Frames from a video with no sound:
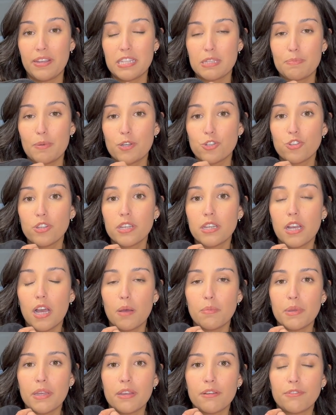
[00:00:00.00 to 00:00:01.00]
especially
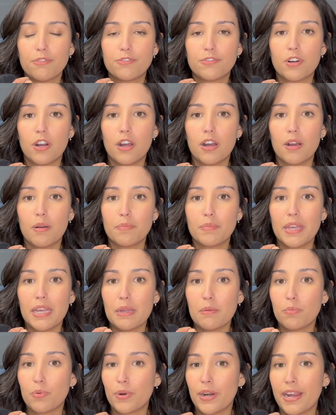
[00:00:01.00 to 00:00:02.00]
coming from a
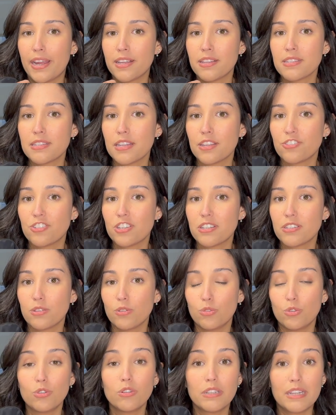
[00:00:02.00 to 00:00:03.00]
brand such as
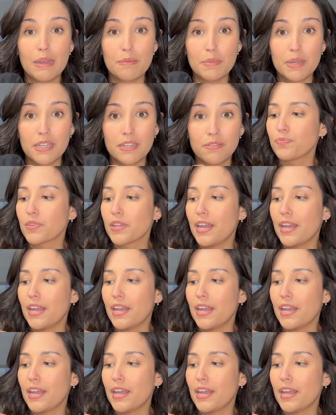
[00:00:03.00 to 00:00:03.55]
Lululemon.